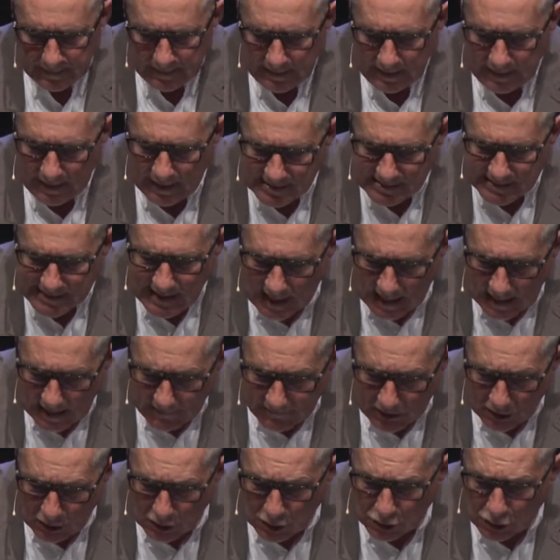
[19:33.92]
It's not
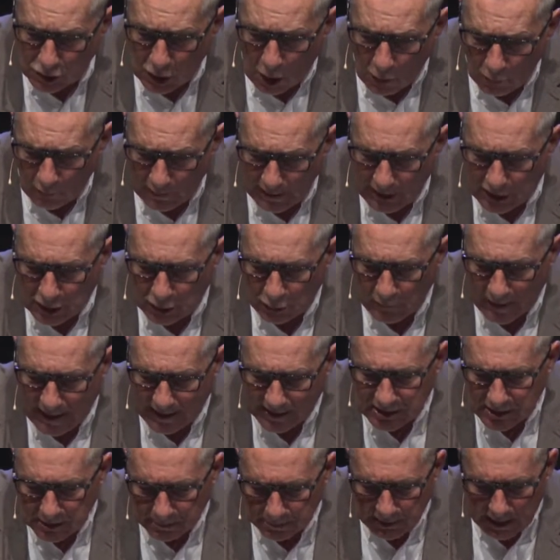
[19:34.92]
even totally
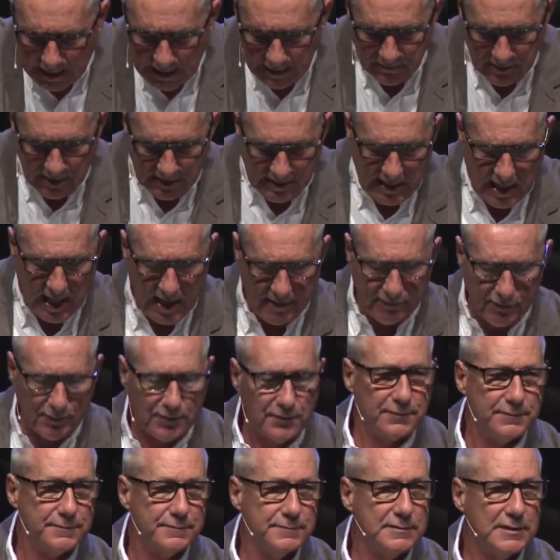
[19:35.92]
correct to blame the devil
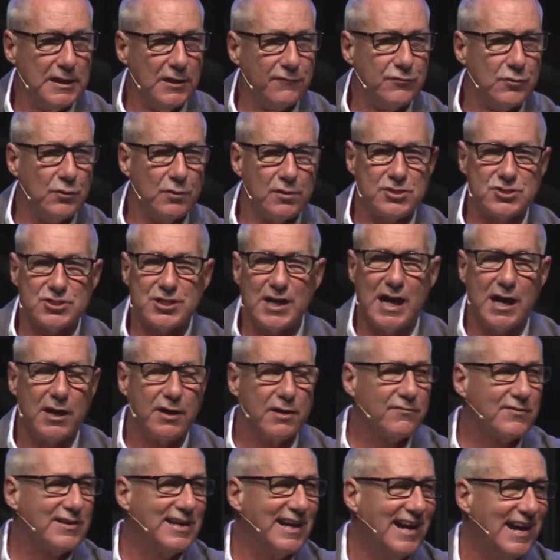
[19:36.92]
if you're a child
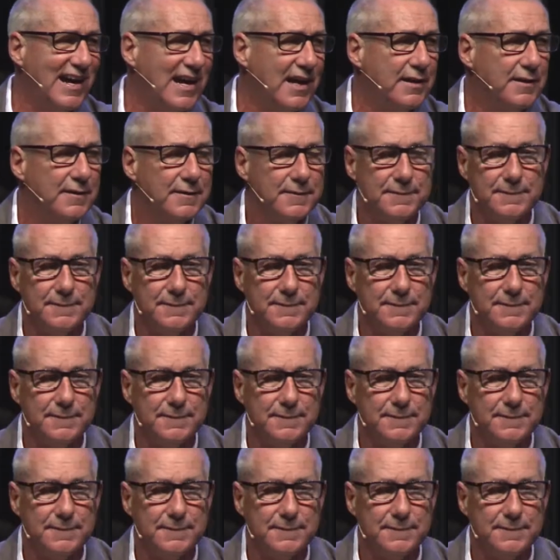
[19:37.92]
of God.